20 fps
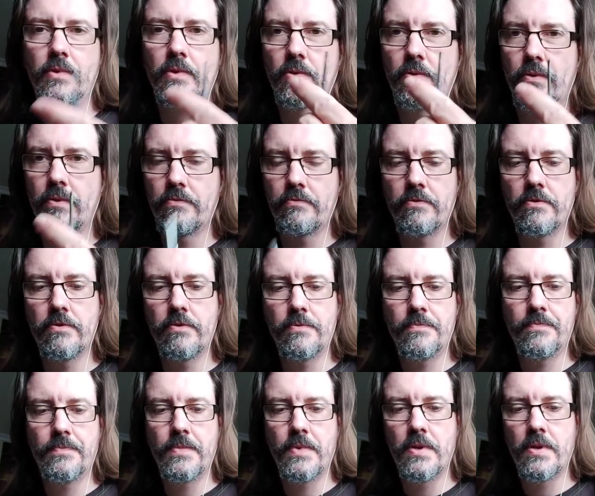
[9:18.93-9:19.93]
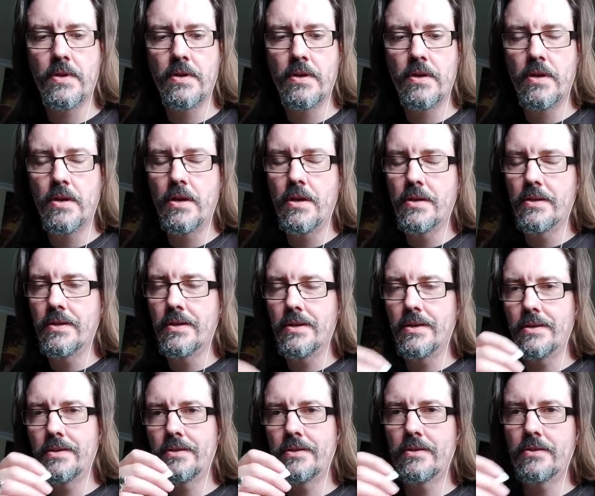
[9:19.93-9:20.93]
Gone through,
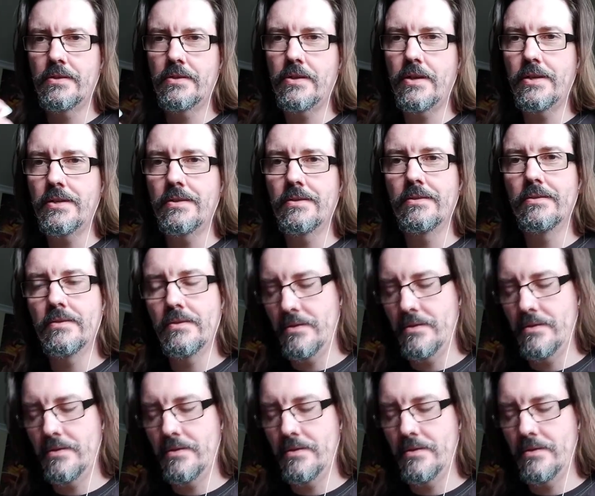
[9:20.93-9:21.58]
tightened